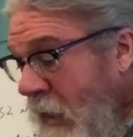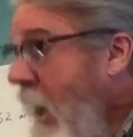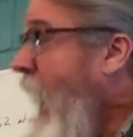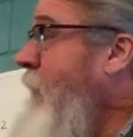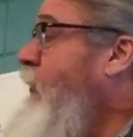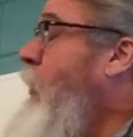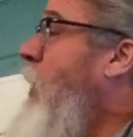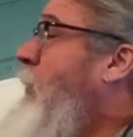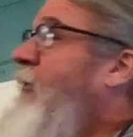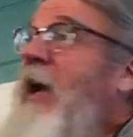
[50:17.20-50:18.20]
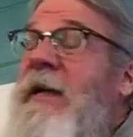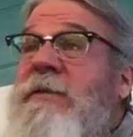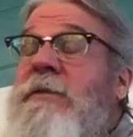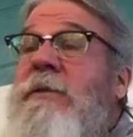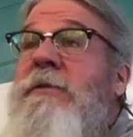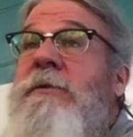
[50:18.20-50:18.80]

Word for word: I'm as well possessed.